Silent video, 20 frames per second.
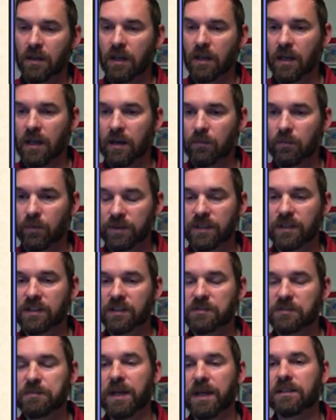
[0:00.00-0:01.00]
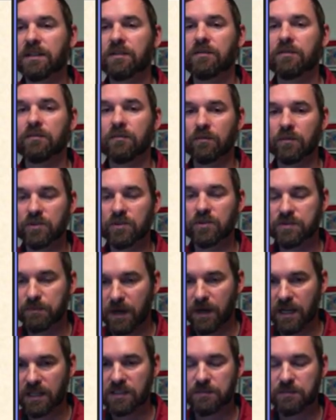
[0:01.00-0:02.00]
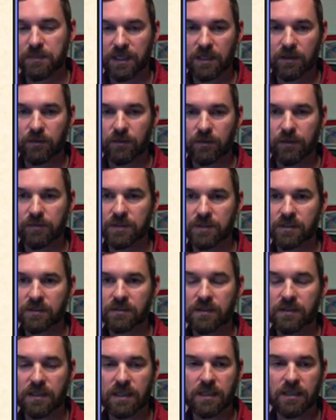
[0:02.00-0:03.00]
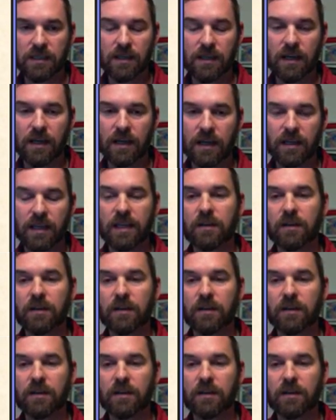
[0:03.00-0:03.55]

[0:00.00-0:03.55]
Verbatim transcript: uh, with the expected response being we would see uh,